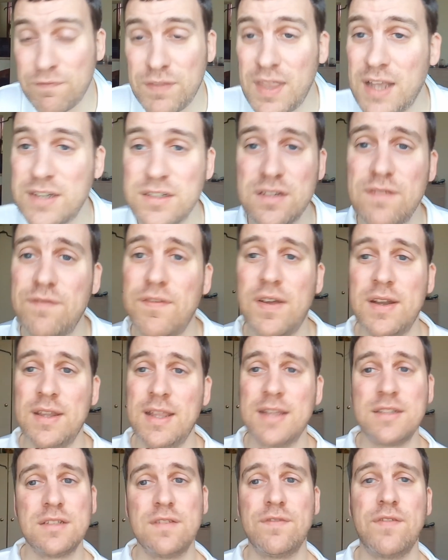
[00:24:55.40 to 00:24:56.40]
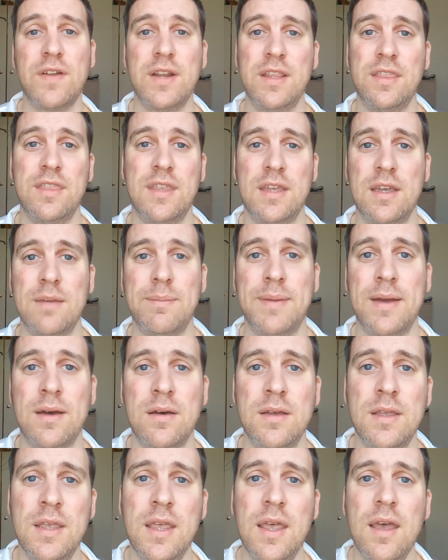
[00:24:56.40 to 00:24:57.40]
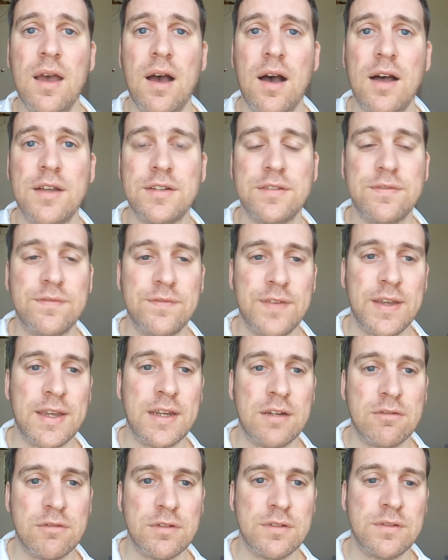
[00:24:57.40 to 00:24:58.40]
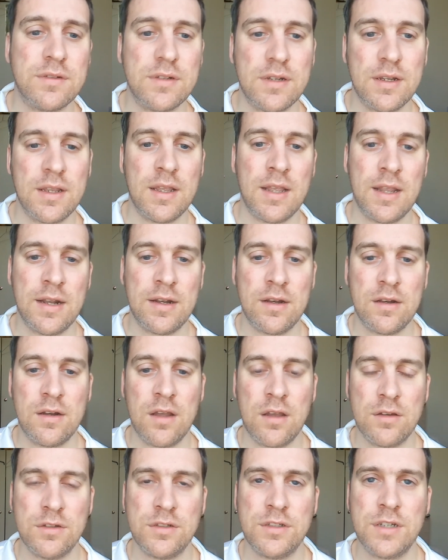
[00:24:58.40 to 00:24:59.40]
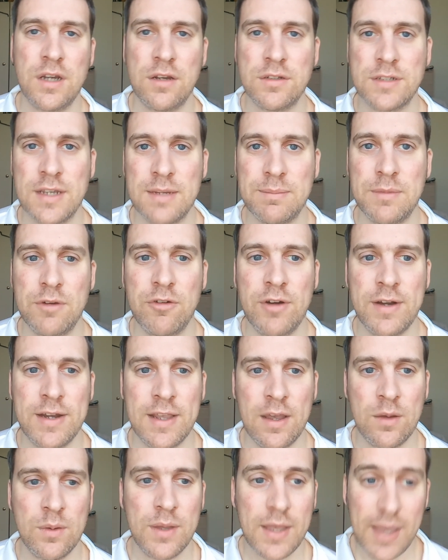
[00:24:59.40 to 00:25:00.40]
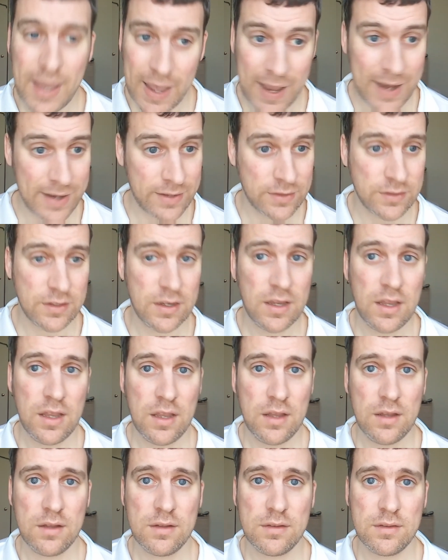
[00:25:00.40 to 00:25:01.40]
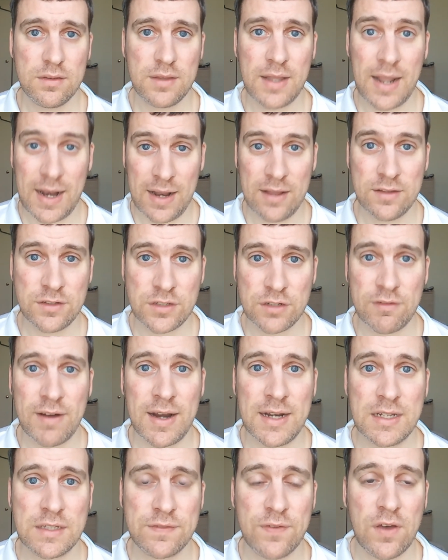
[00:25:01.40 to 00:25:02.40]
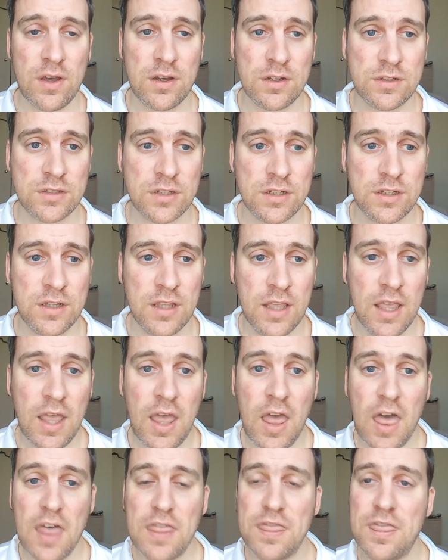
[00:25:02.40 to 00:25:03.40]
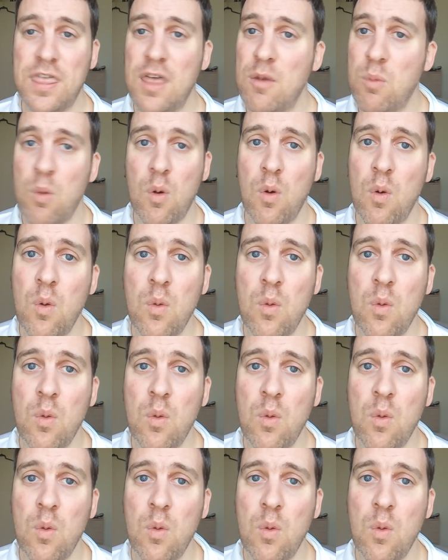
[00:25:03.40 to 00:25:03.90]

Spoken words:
that's the funny thing about Arsene Wenger and Jose Mourinho and Sir Alex Ferguson. They were